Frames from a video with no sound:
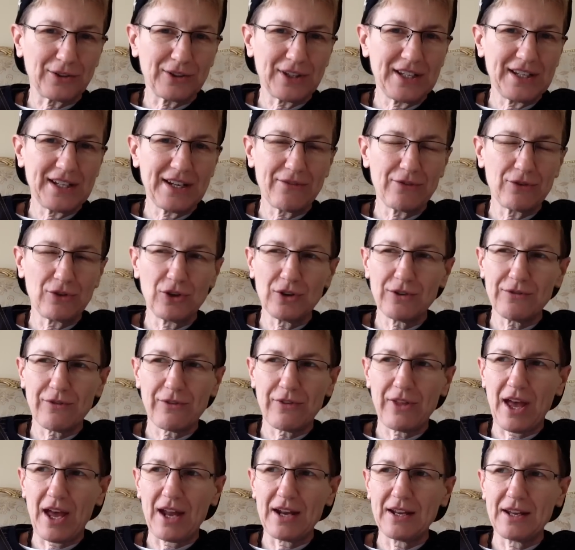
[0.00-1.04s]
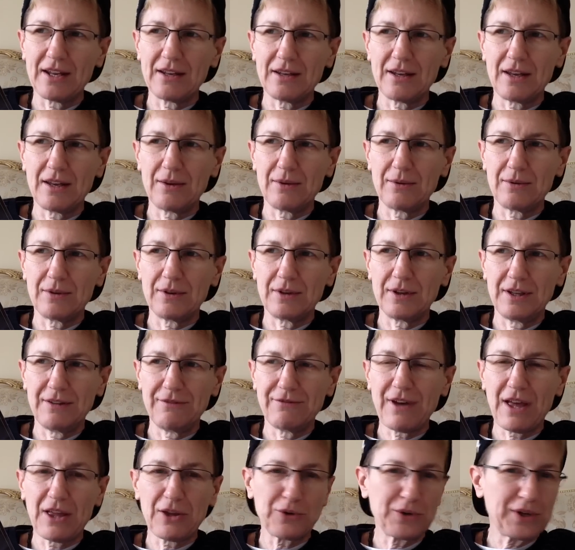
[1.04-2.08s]
He never looked for that. It, it, he
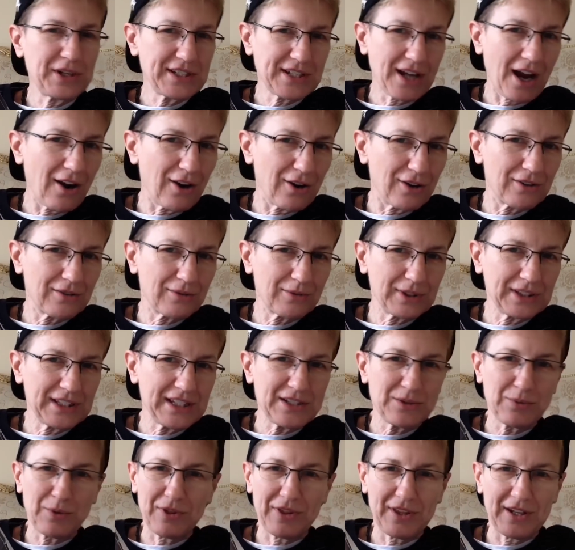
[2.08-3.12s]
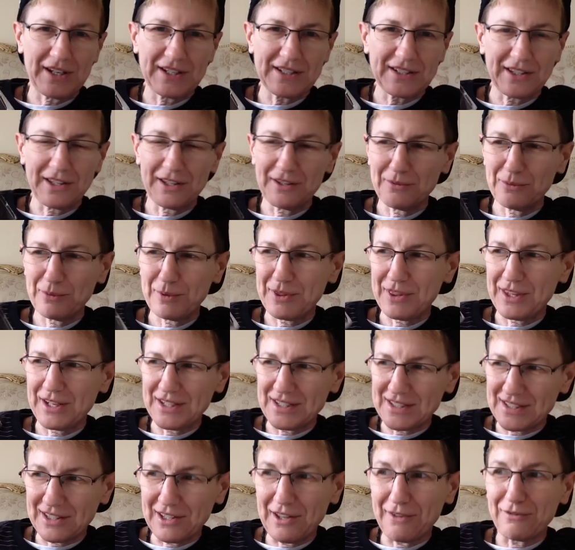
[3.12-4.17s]
followed his heart, at least within his within
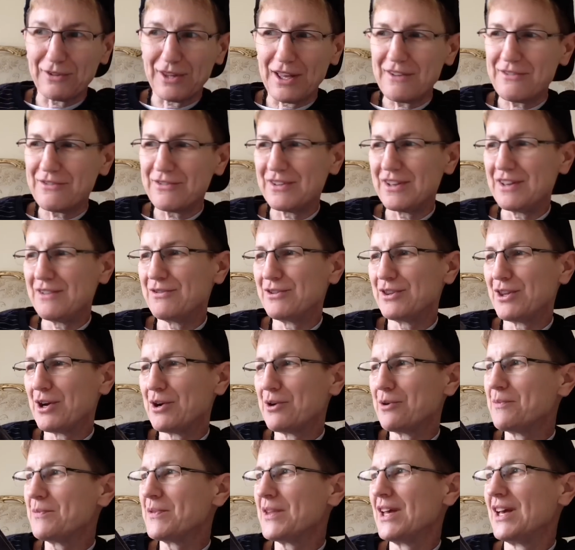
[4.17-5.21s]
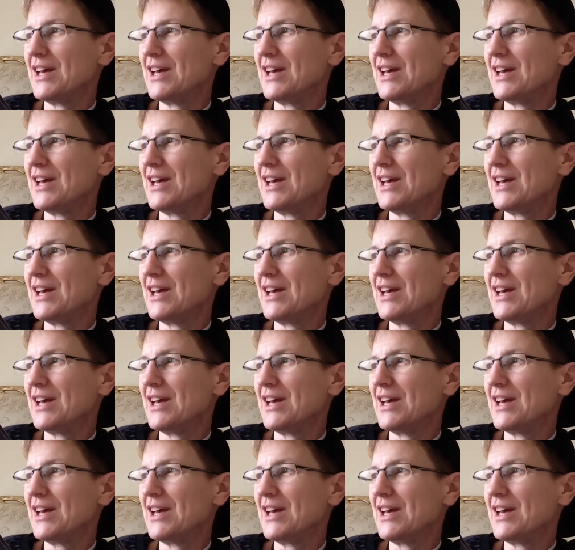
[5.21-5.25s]
his love life, even though